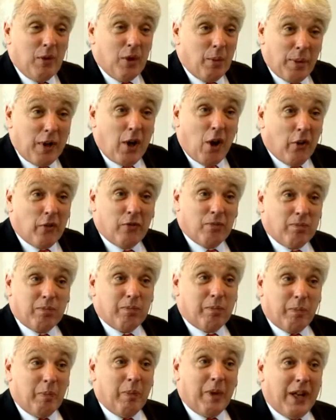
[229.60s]
Because
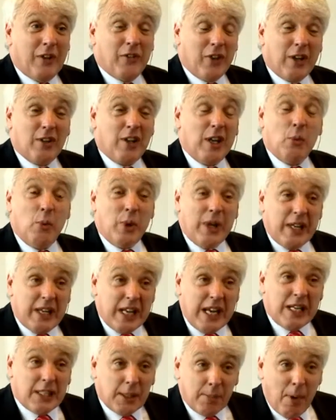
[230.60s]
essentially we
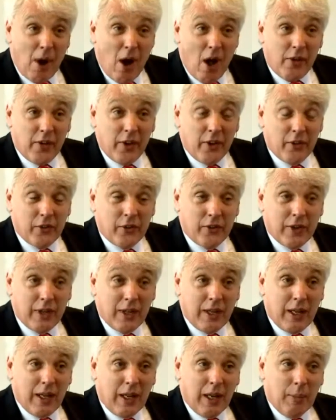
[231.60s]
need the partners,
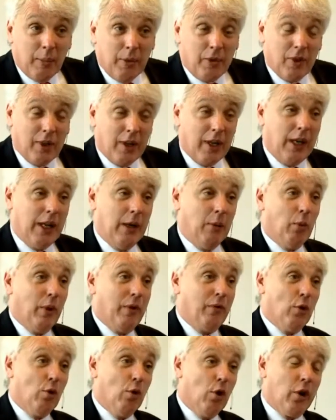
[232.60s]
particularly
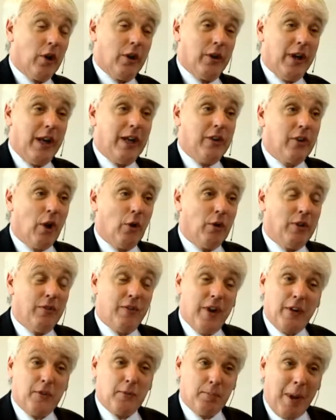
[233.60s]
if you look at NATO
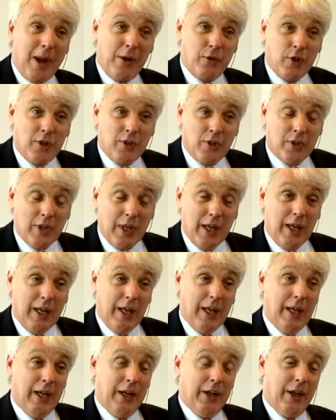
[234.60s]
defence budgets
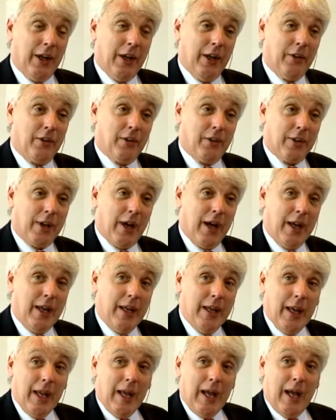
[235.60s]

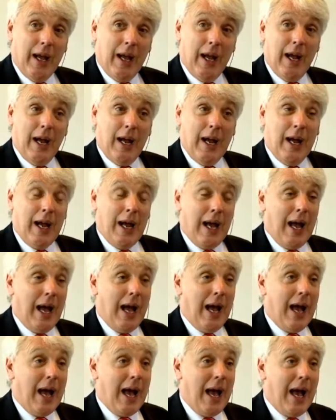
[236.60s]
today,
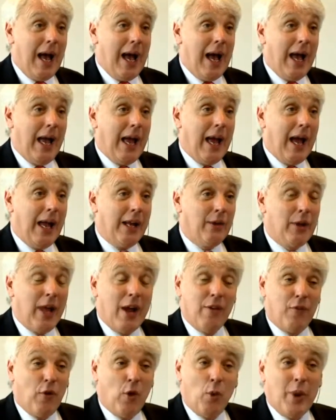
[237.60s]
and
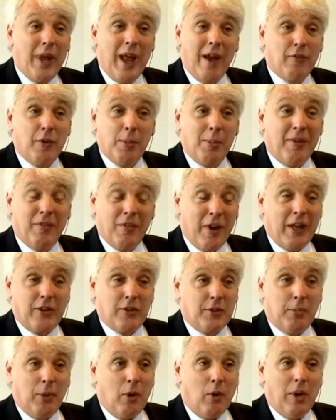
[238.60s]
therefore we have to be
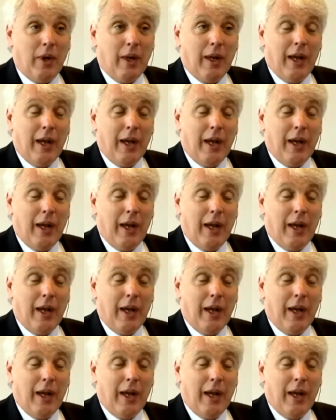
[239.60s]
flexible